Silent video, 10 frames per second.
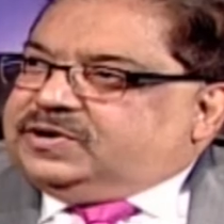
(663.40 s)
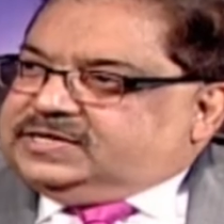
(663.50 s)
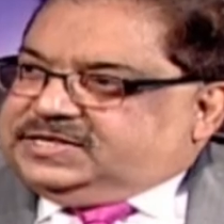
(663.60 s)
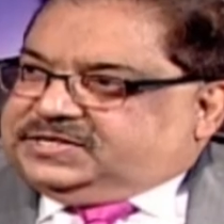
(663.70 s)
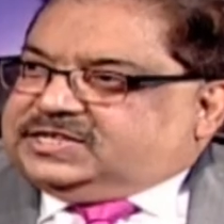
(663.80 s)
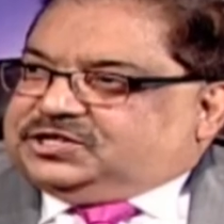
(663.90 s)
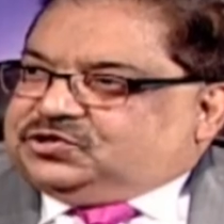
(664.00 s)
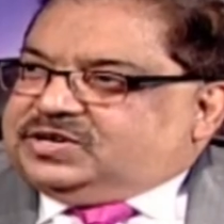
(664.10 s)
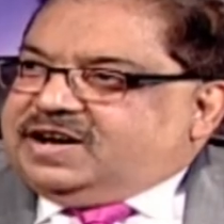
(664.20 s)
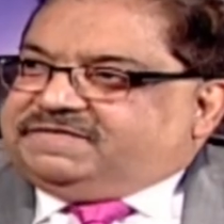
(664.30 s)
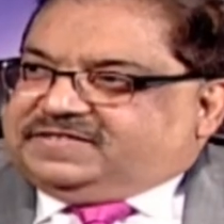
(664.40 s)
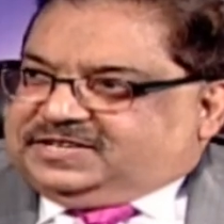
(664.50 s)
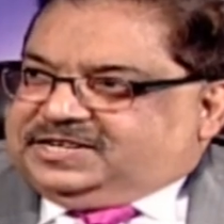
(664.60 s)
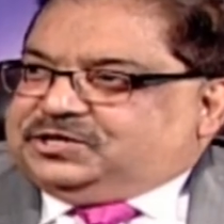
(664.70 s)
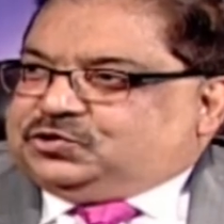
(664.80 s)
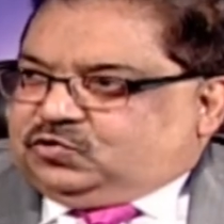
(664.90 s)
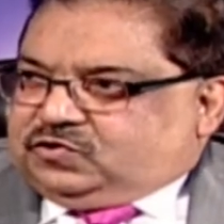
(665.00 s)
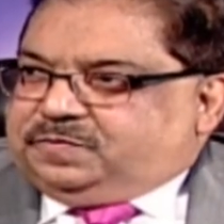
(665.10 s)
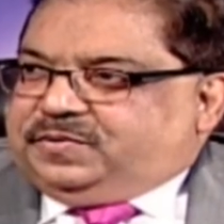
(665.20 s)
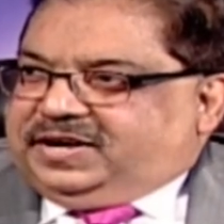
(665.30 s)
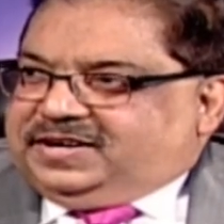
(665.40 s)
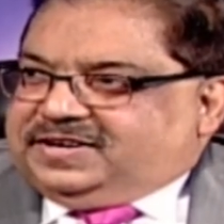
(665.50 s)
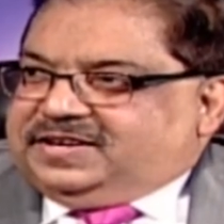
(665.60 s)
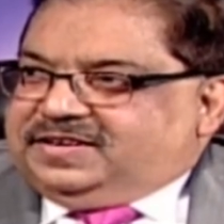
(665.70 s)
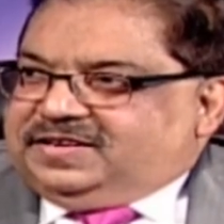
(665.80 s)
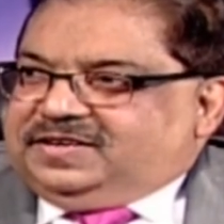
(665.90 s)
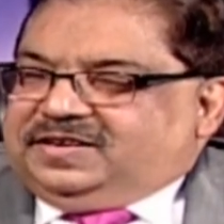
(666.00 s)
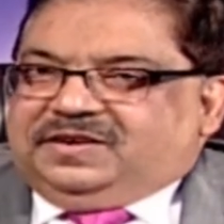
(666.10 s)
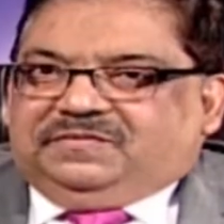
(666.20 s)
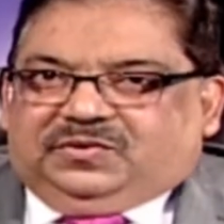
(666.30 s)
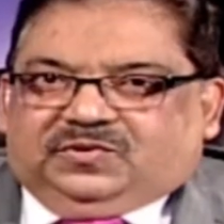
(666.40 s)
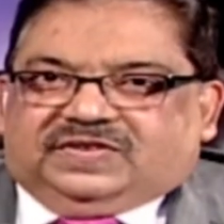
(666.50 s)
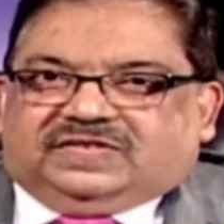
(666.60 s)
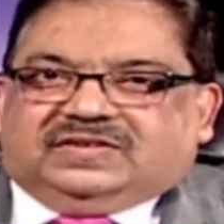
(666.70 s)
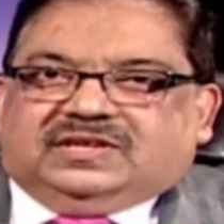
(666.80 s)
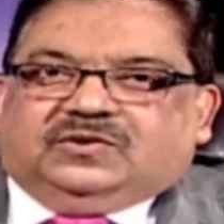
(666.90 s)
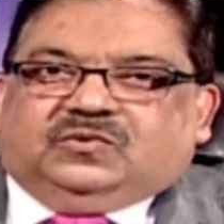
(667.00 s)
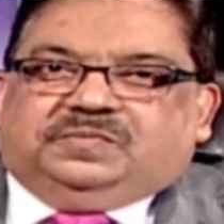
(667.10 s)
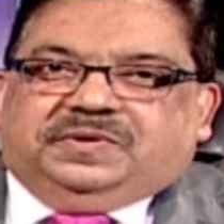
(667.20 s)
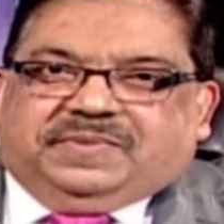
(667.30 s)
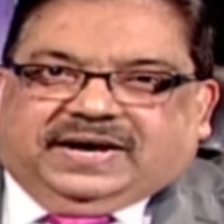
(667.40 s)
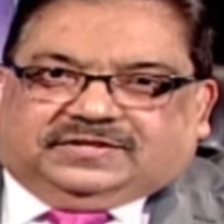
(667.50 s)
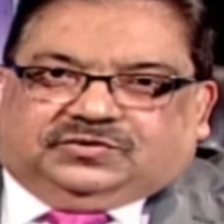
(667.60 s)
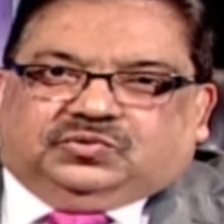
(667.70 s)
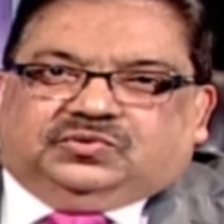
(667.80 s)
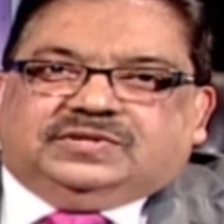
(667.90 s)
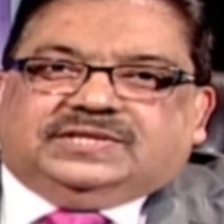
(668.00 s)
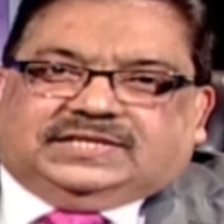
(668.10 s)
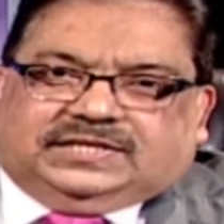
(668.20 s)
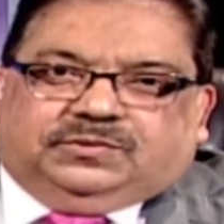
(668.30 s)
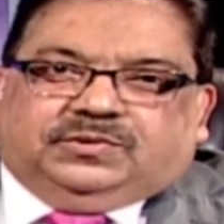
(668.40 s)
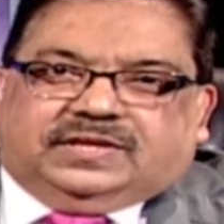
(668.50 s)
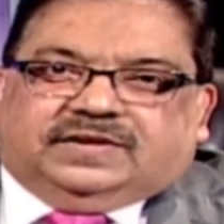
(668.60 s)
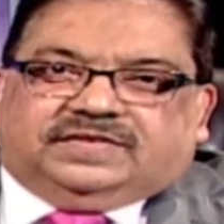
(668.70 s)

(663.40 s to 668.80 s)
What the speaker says: our discussion after a short break. Viewers, we'll be back soon. Stay with